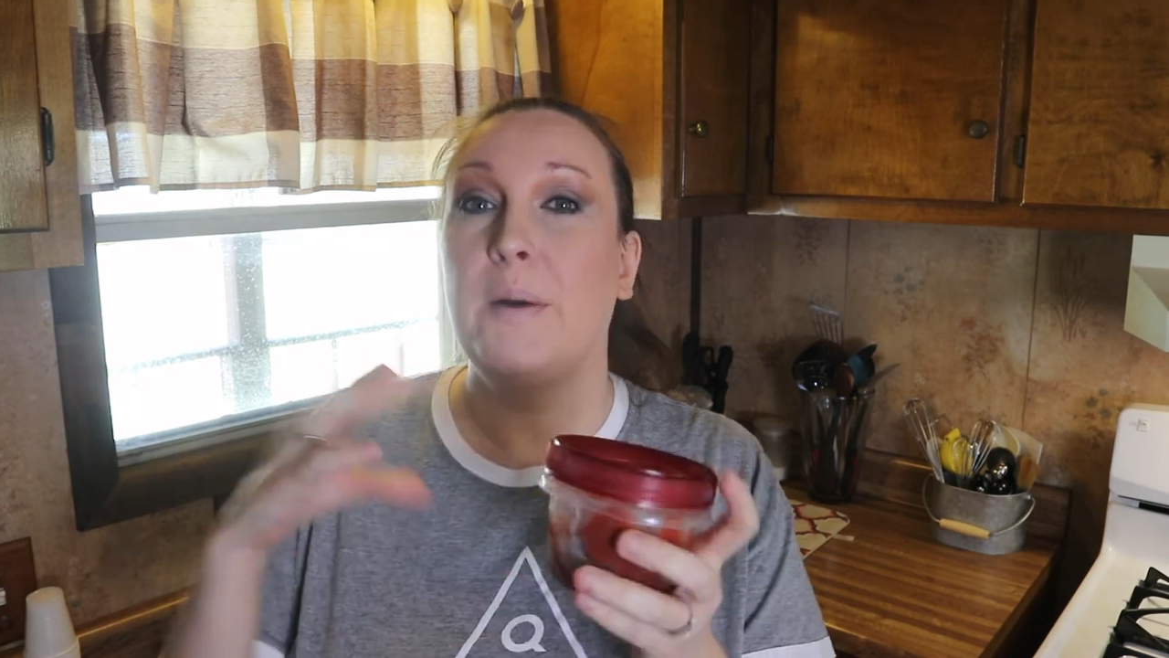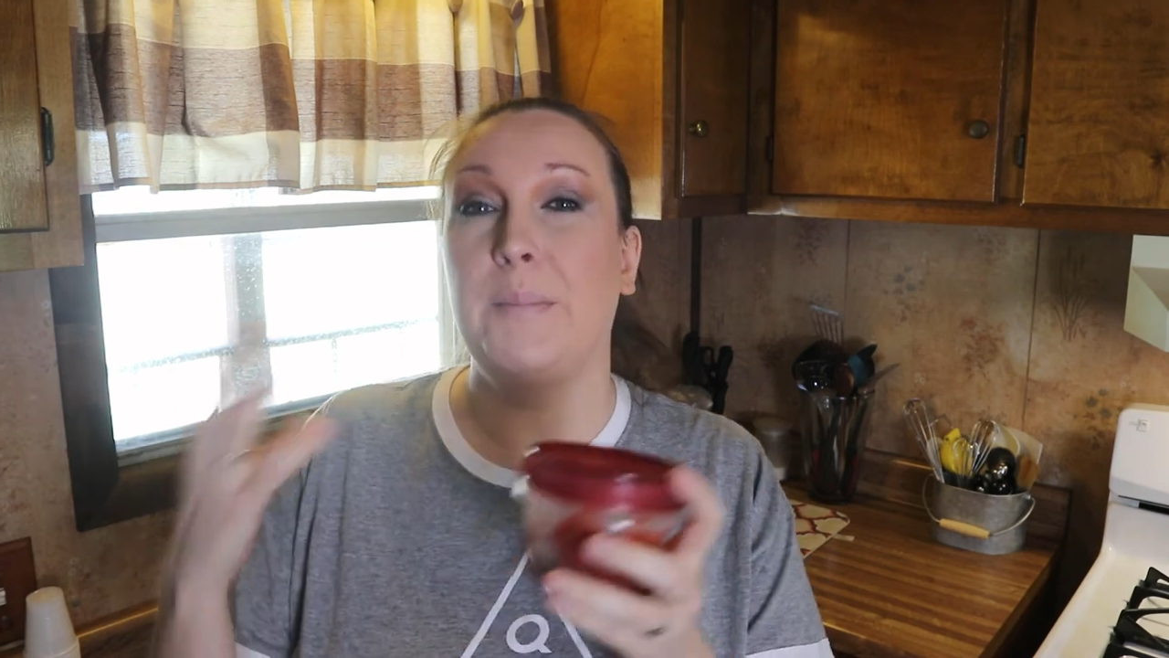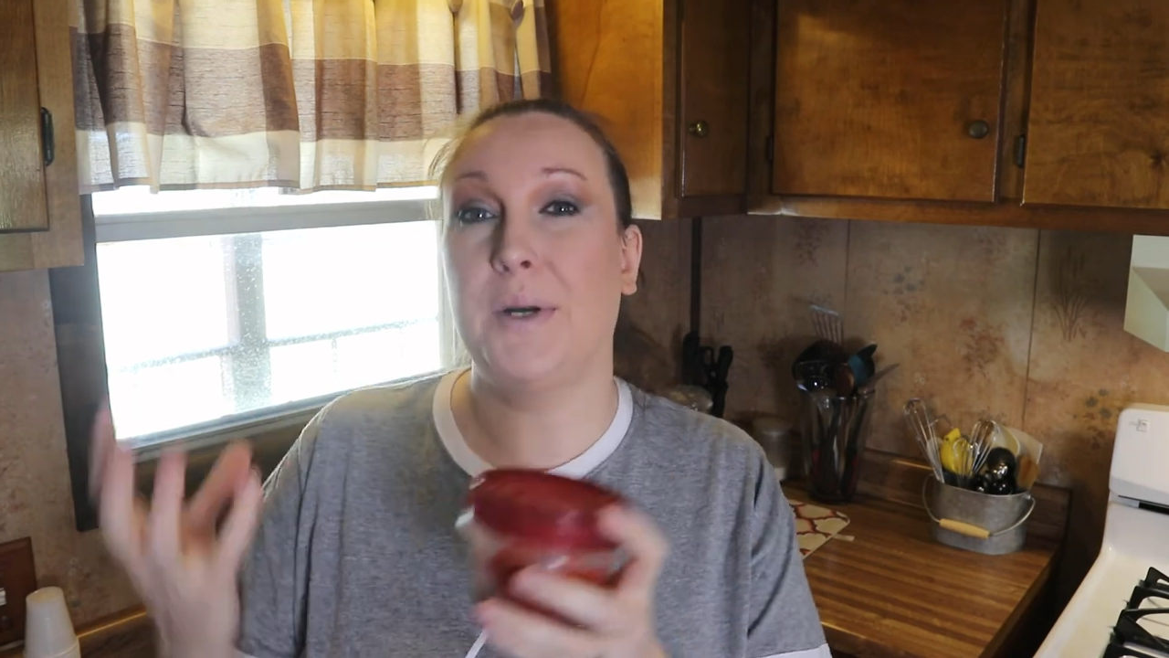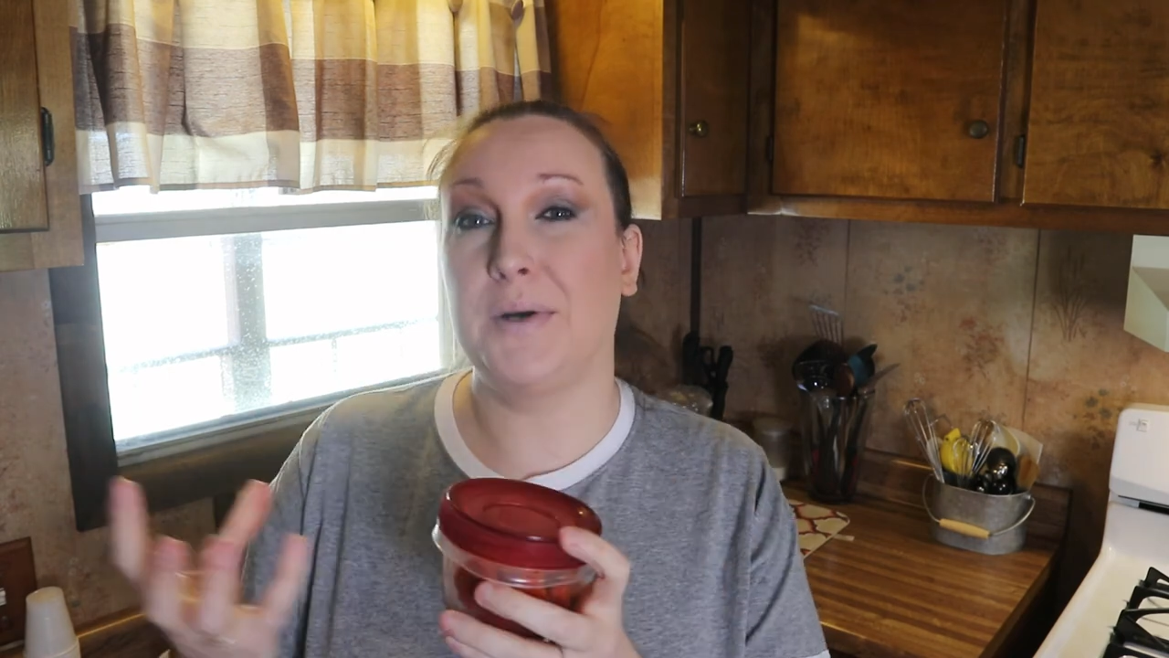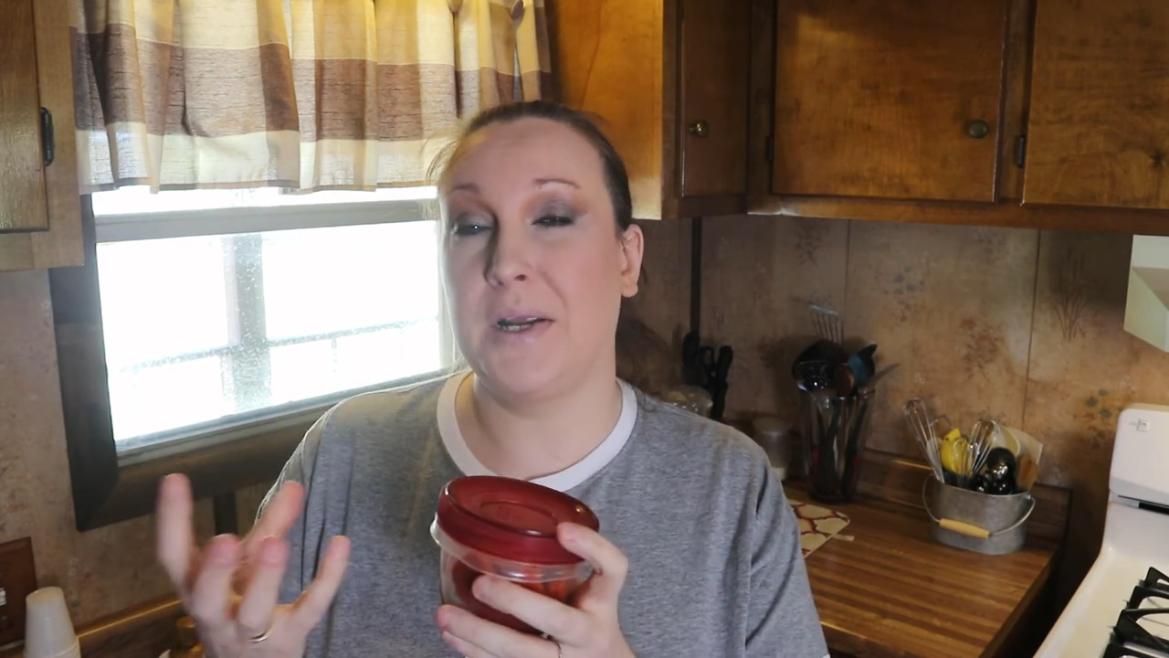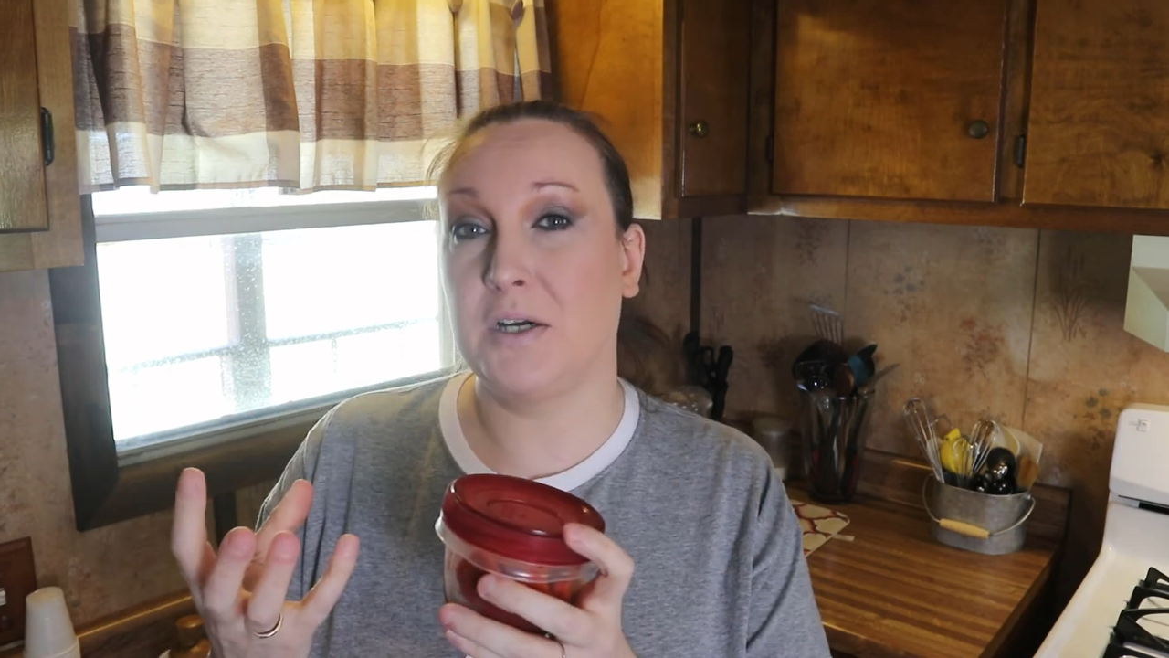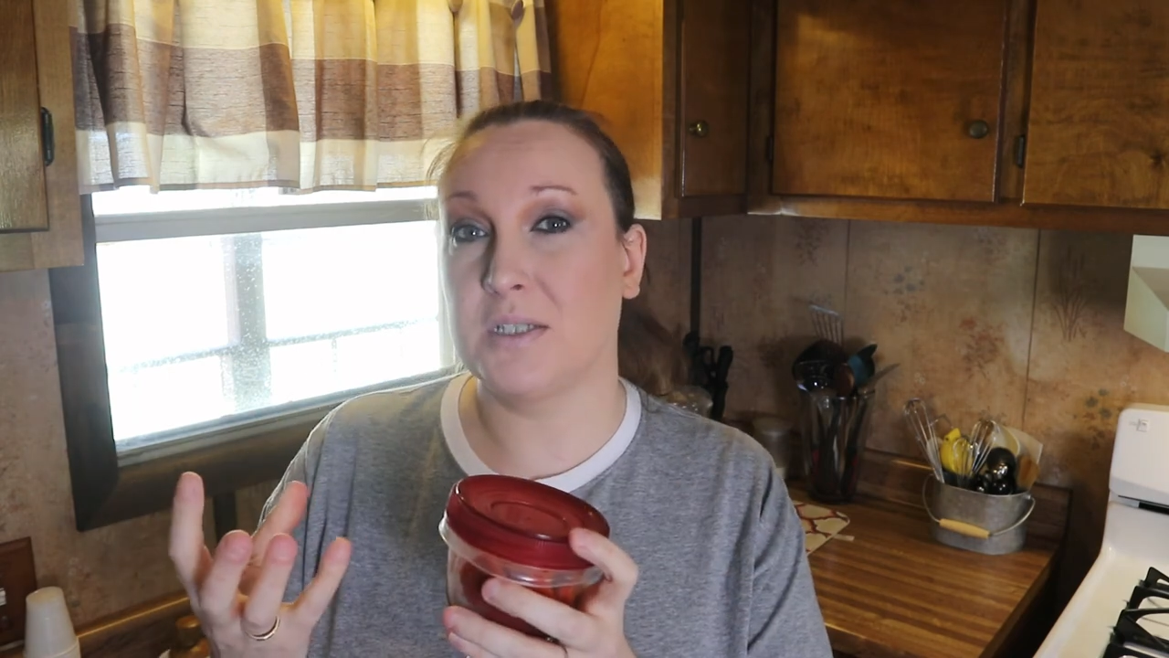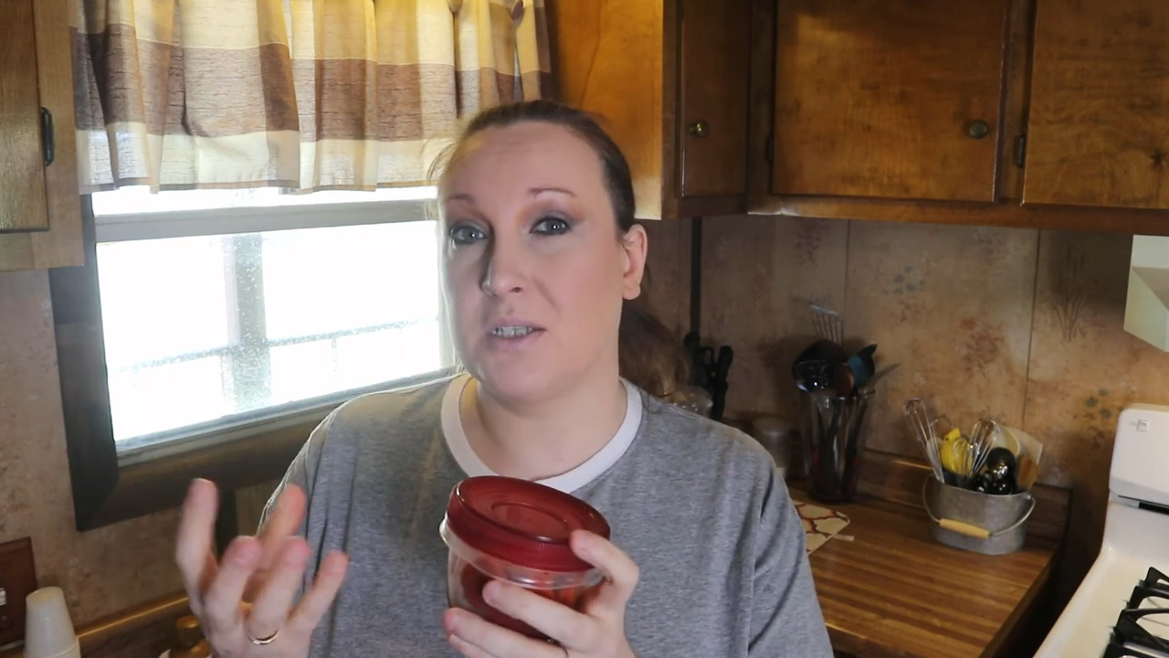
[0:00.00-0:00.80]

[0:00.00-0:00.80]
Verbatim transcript: marinara